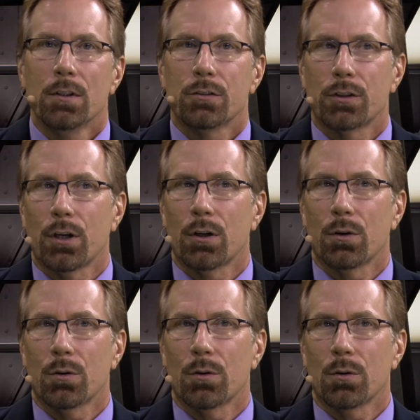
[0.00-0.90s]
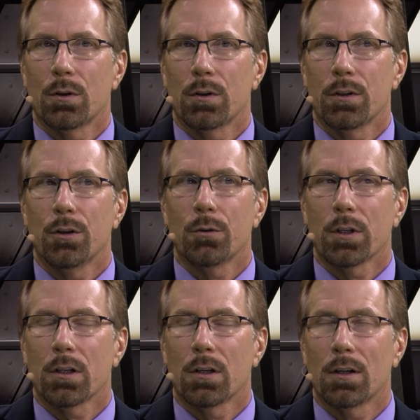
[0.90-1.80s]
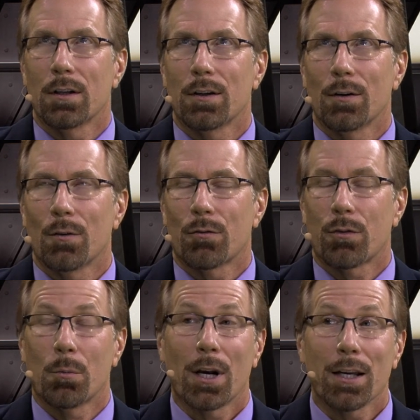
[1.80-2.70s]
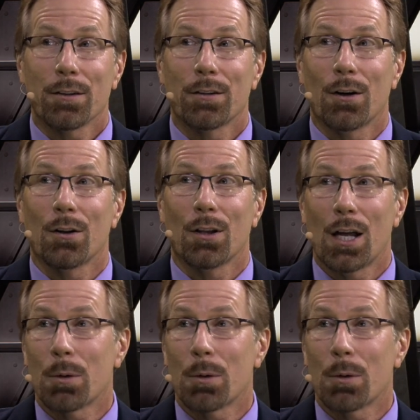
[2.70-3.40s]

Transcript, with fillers: So you're doing, from what I can tell, a lot